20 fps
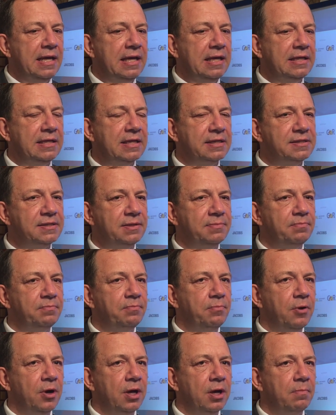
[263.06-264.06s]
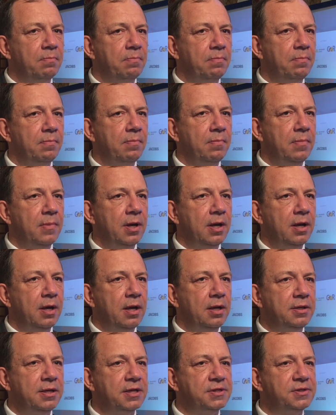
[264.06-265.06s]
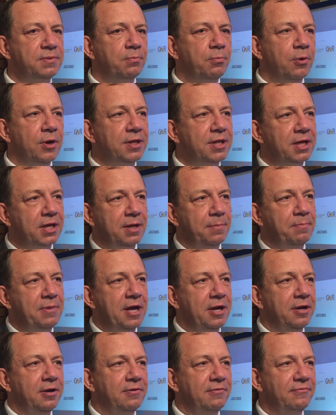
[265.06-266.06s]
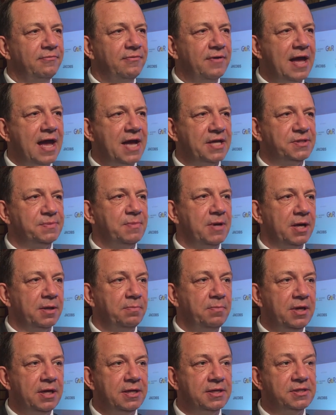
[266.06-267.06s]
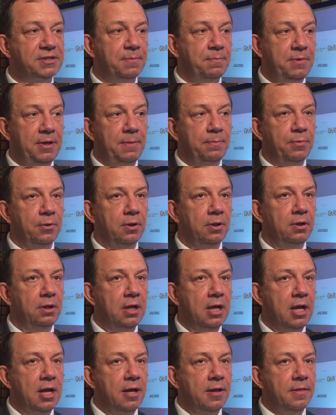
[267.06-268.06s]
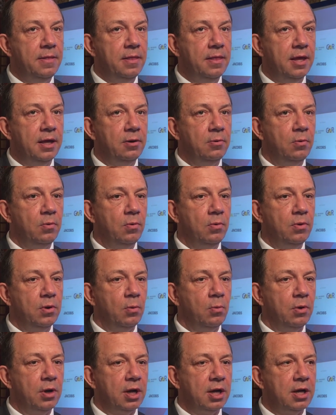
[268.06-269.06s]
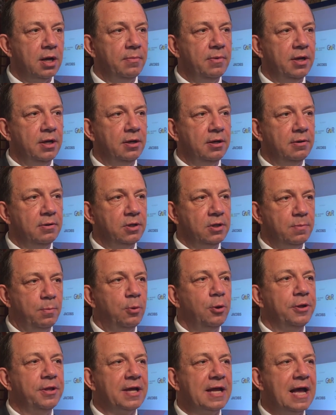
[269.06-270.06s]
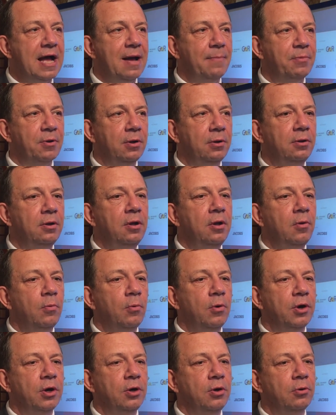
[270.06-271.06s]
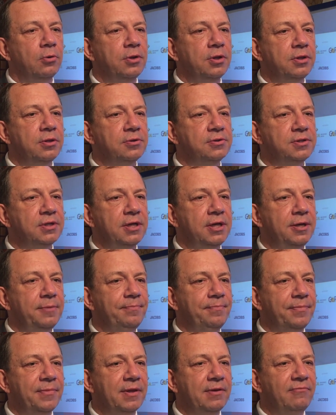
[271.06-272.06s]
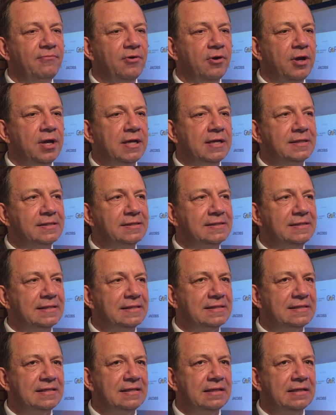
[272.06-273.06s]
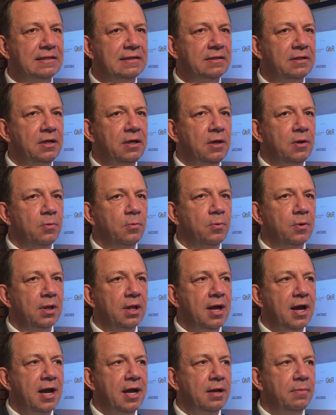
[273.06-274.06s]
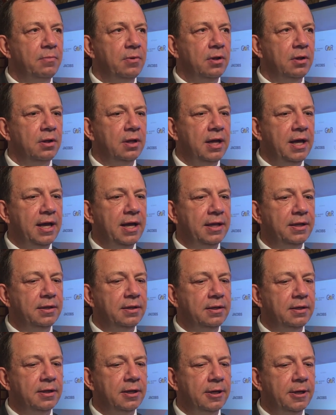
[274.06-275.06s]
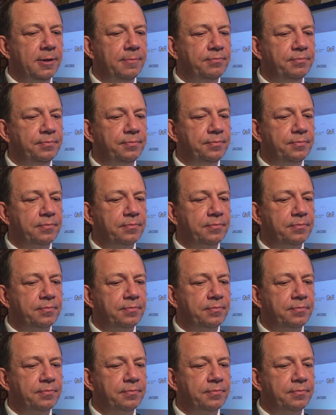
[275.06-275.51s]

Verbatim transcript: it doesn't bring the competitive aspect, because the people that want to come in and deploy the capital want to know that there's a very consistent, reliable, and